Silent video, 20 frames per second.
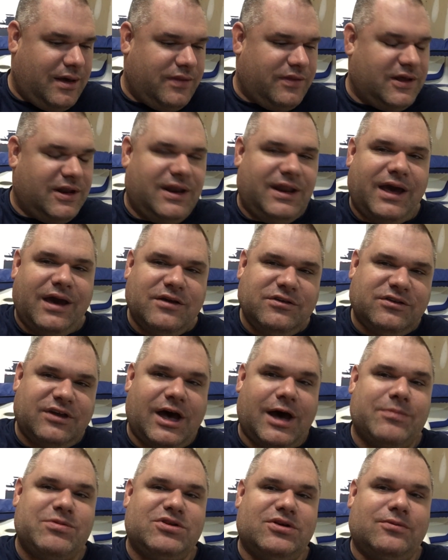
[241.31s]
The next
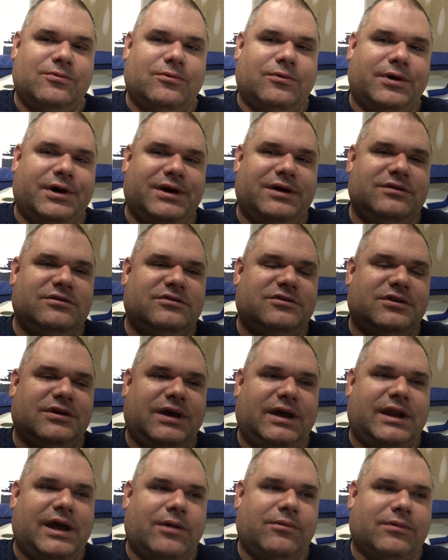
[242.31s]
option was,
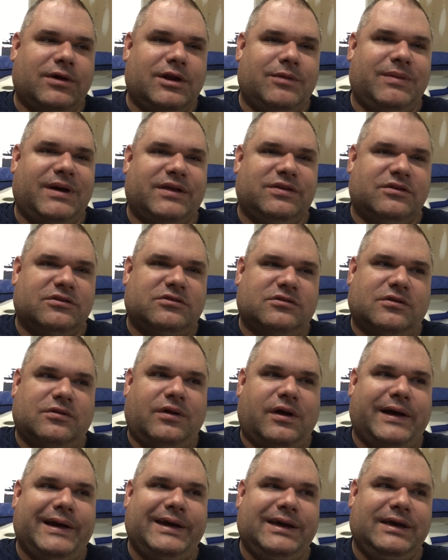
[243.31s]
and I read about this a
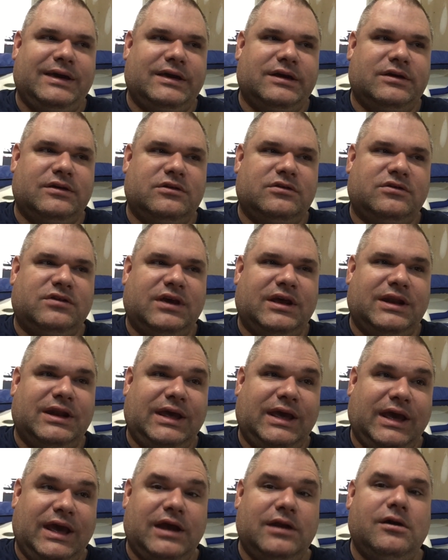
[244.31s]
lot, is an
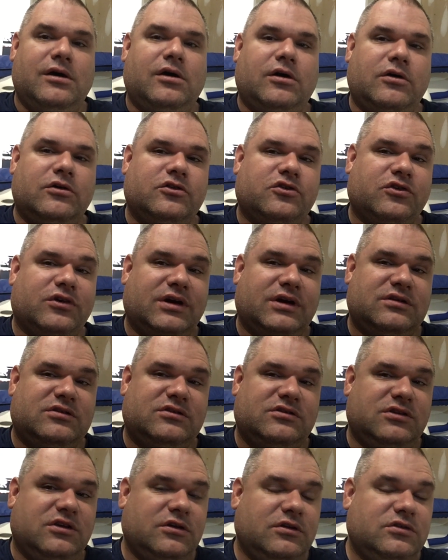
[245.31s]
end-hole
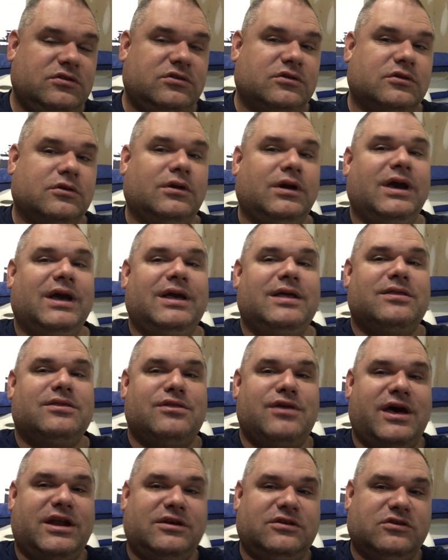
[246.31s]
transducer
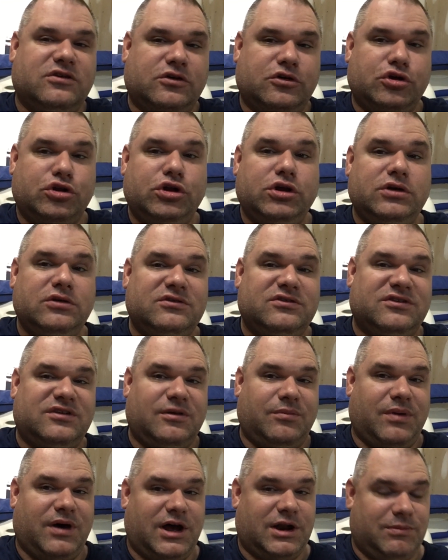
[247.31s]
that is glued to the
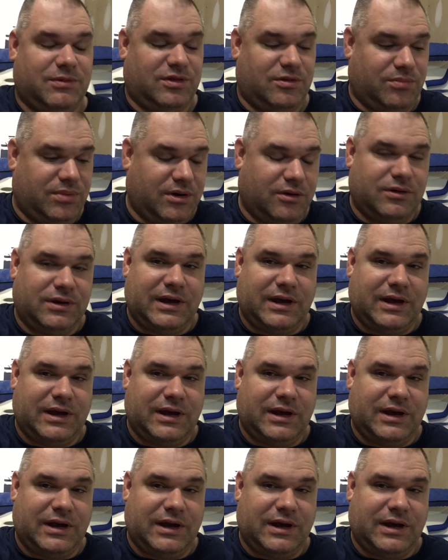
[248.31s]
bottom of the boat.